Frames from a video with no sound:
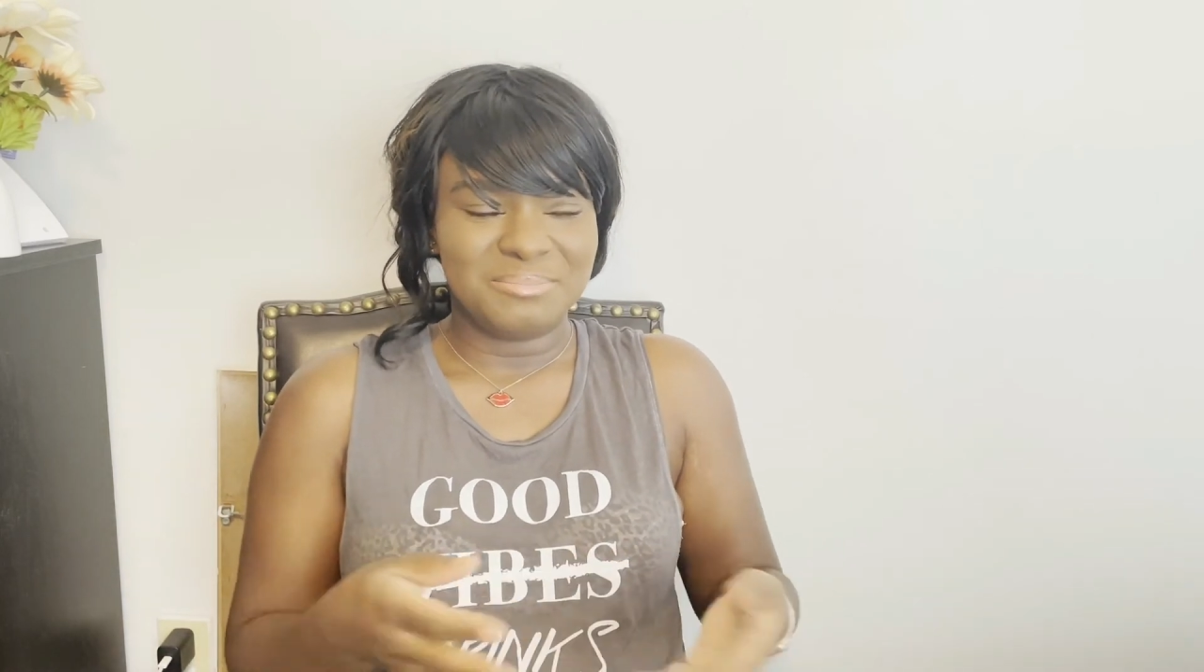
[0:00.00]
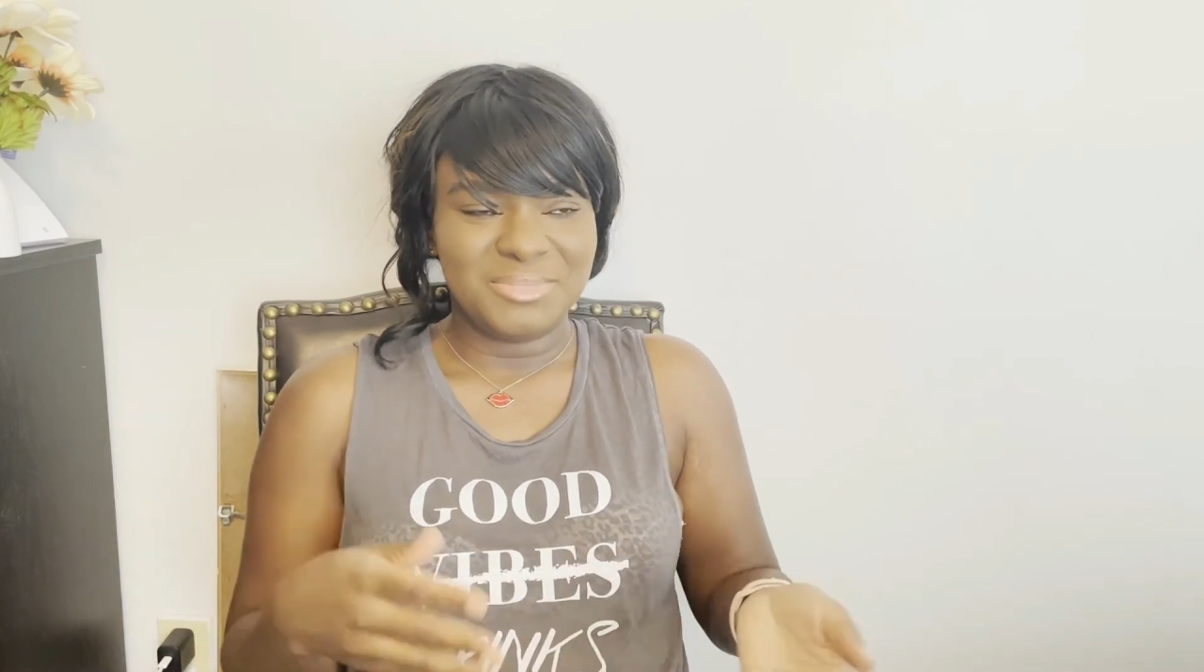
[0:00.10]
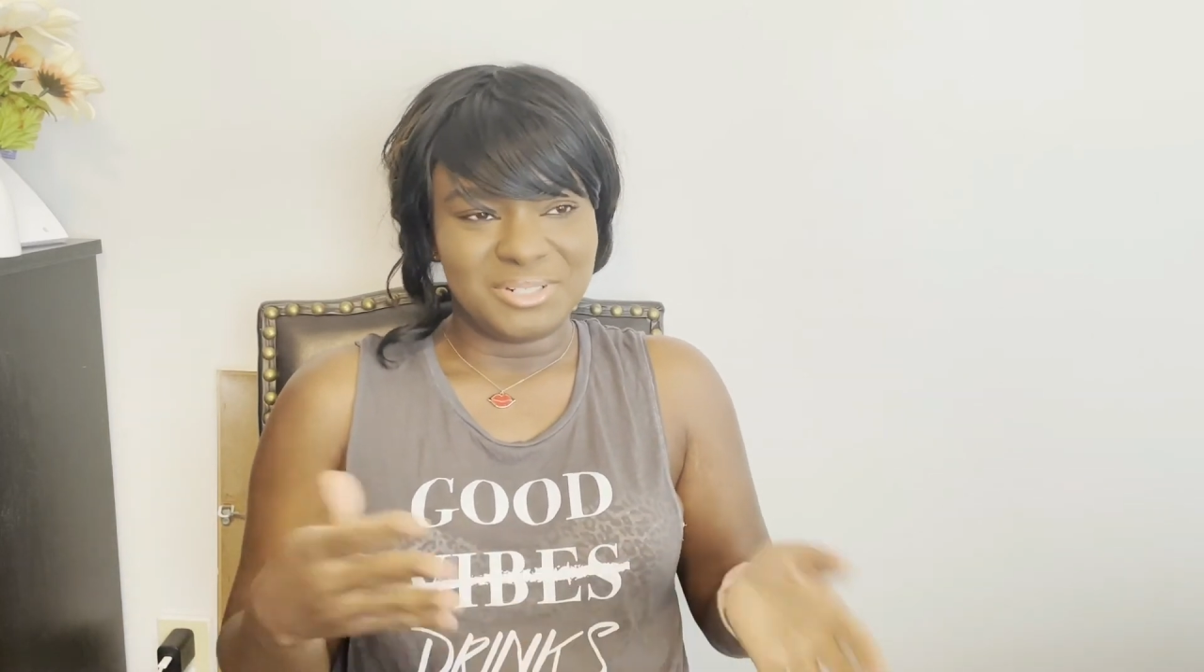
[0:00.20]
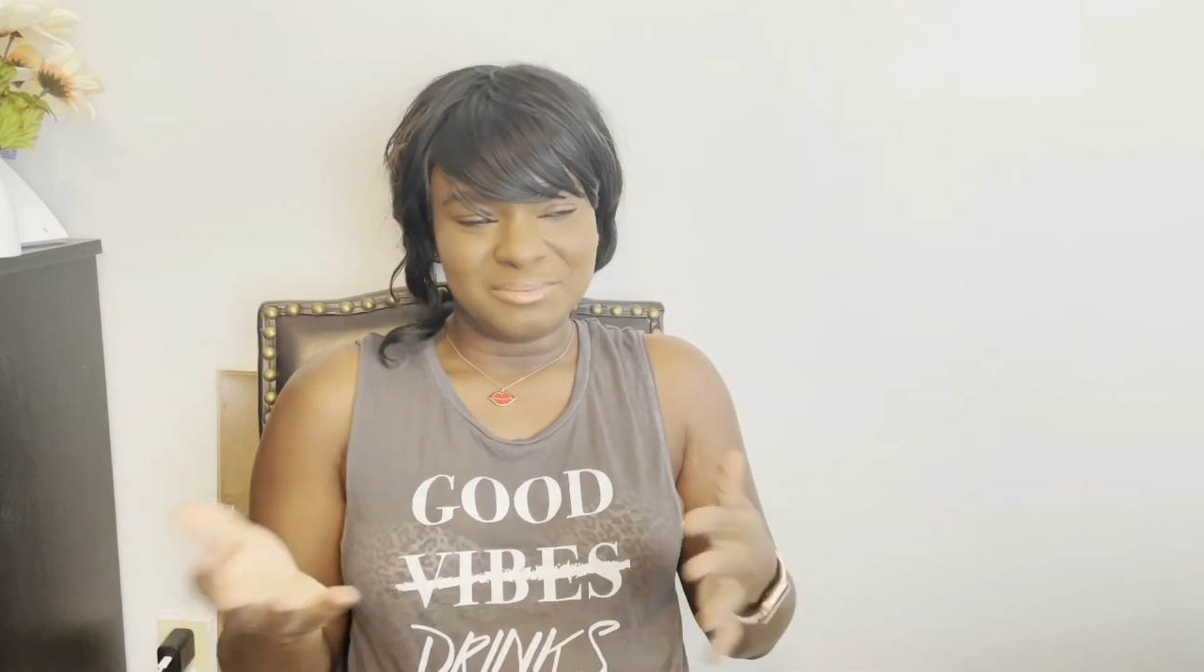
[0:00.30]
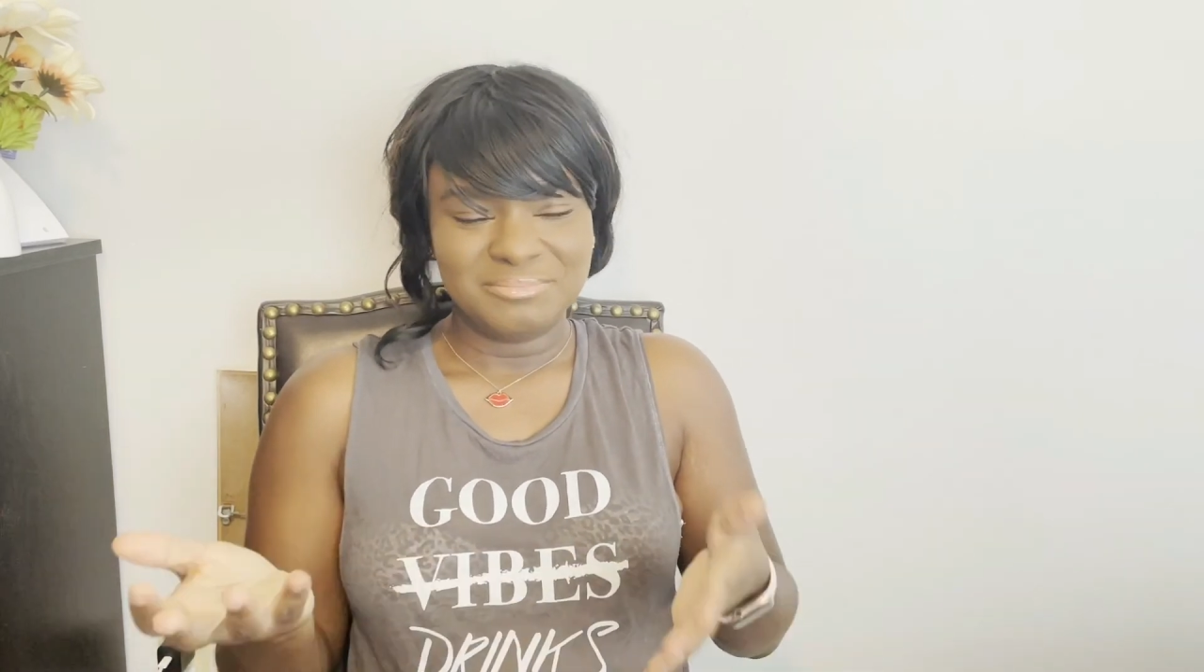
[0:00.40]

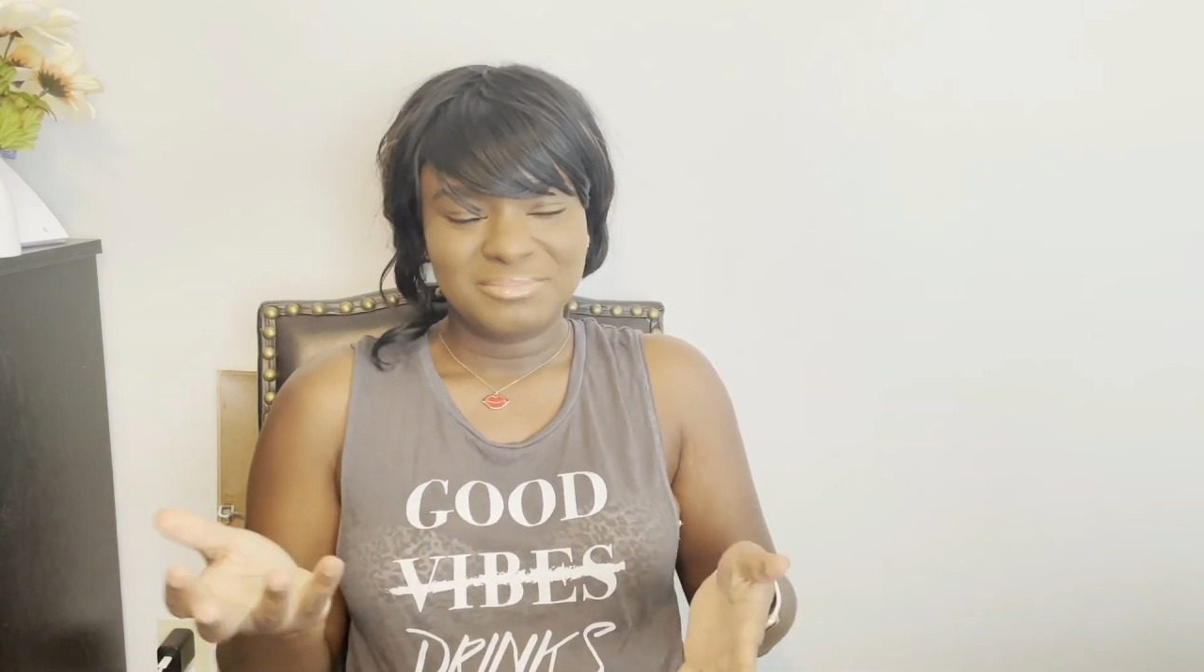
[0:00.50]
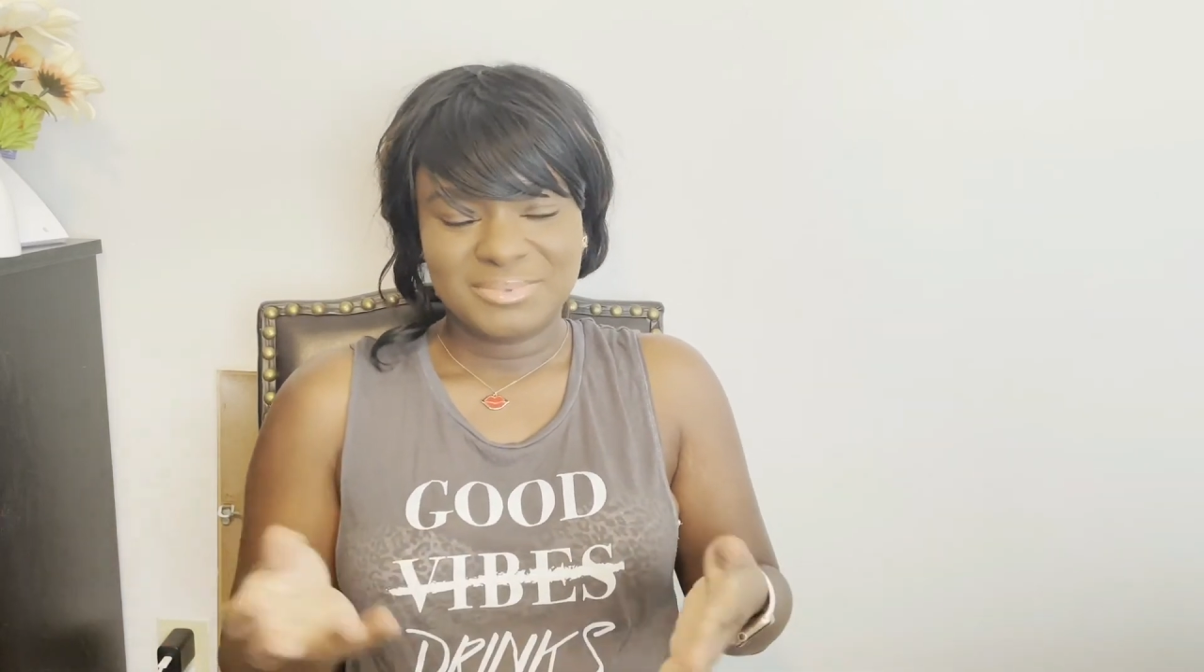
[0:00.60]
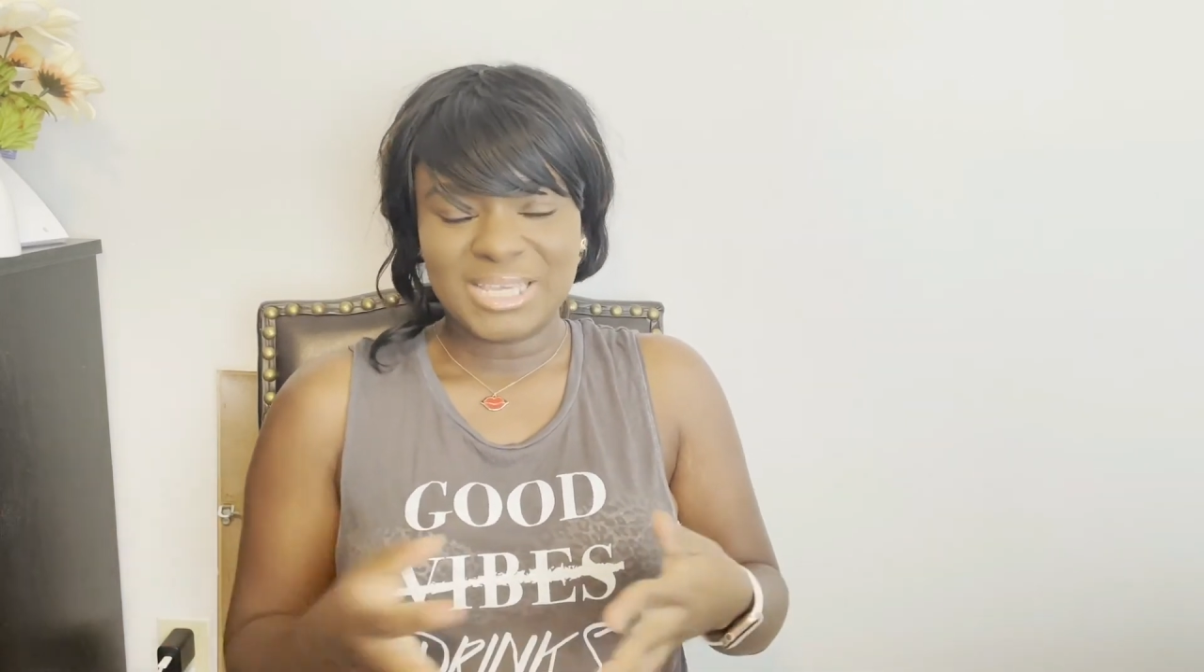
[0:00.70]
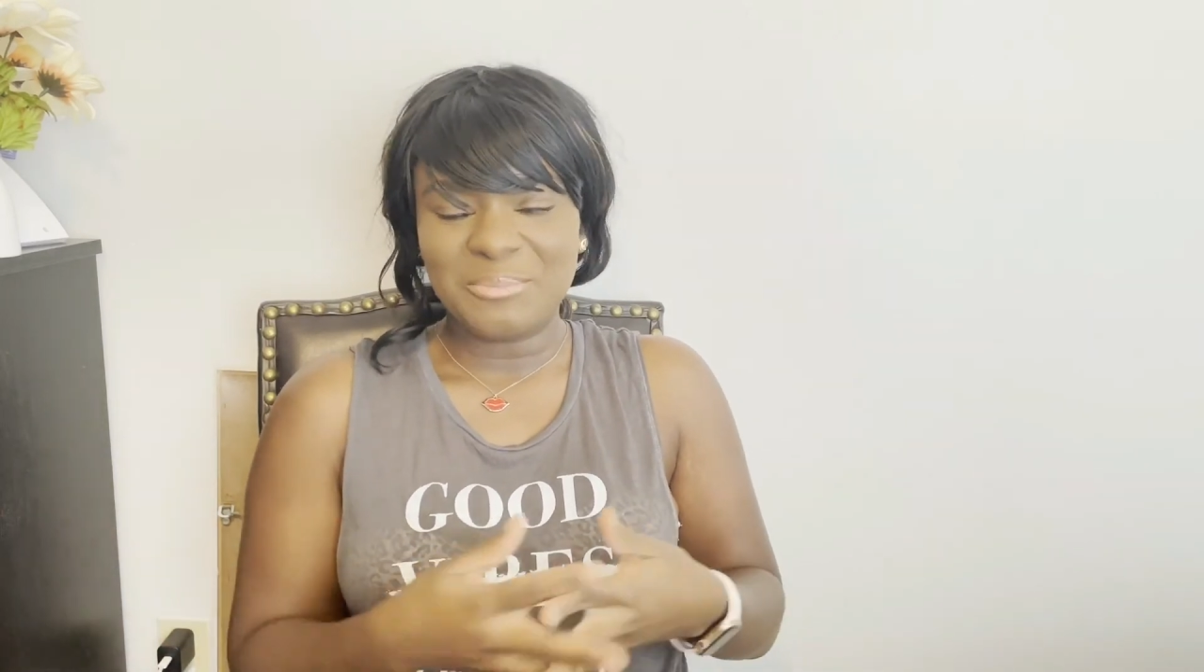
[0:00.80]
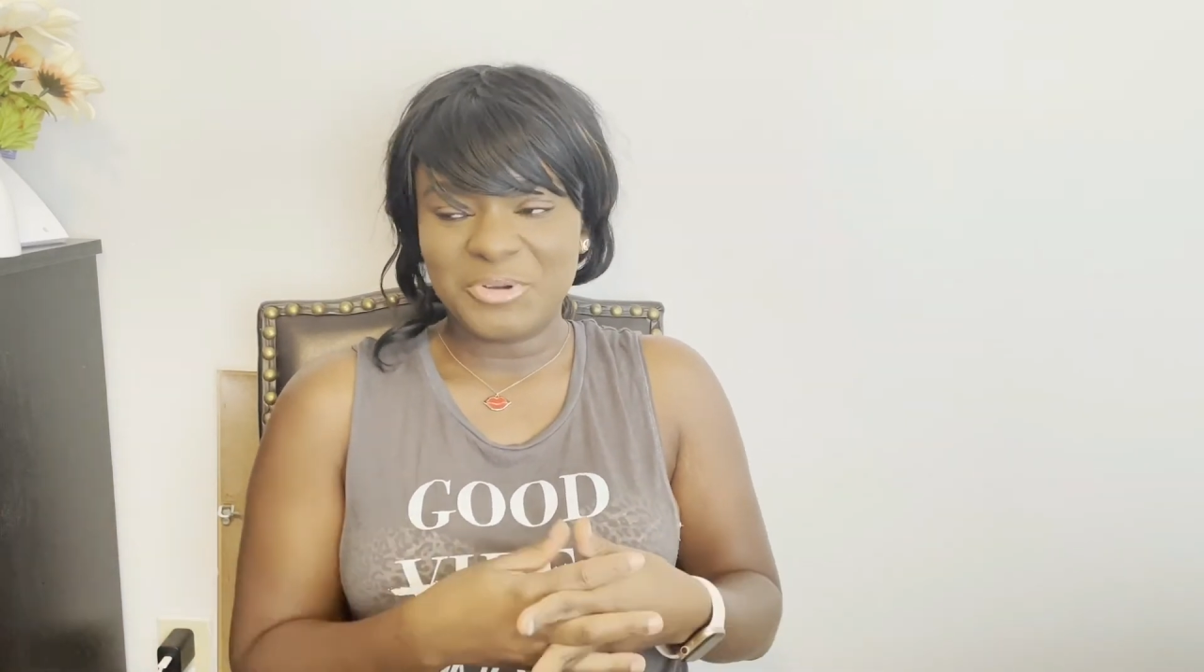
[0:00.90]
you know,
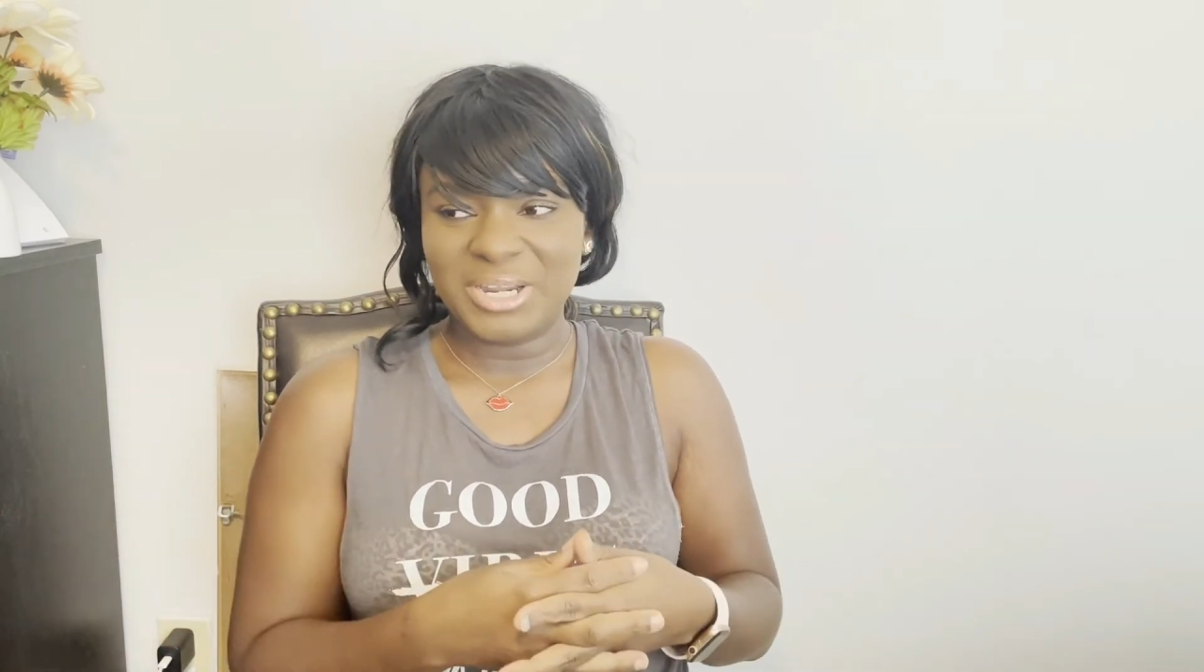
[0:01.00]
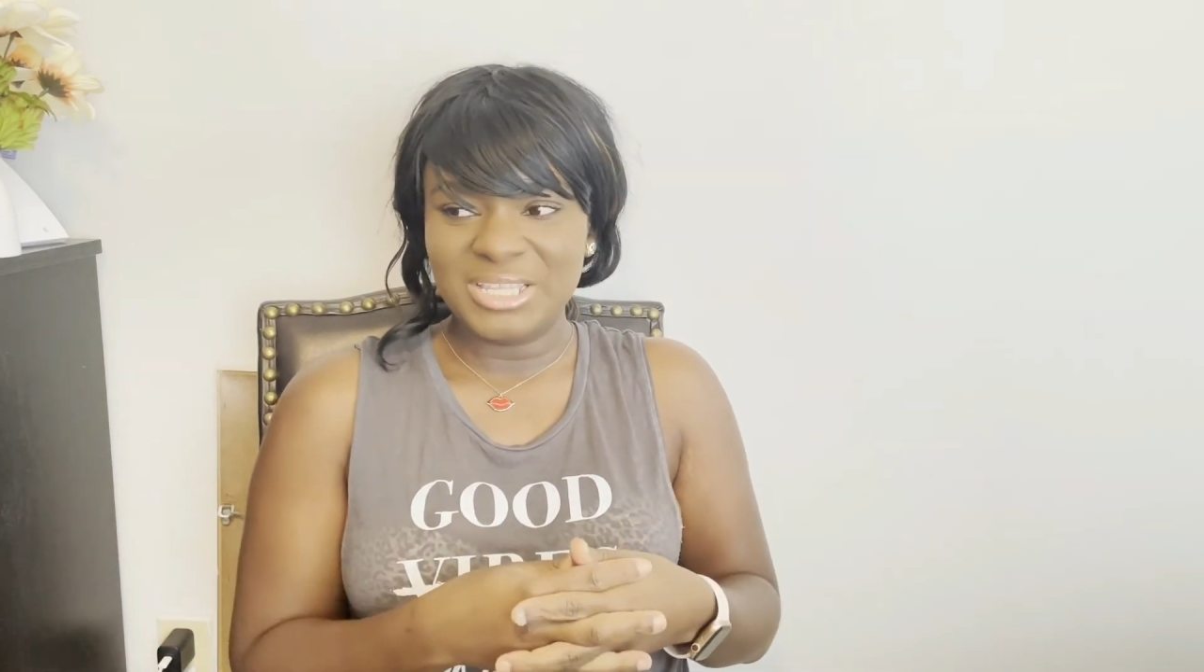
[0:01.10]
tamarind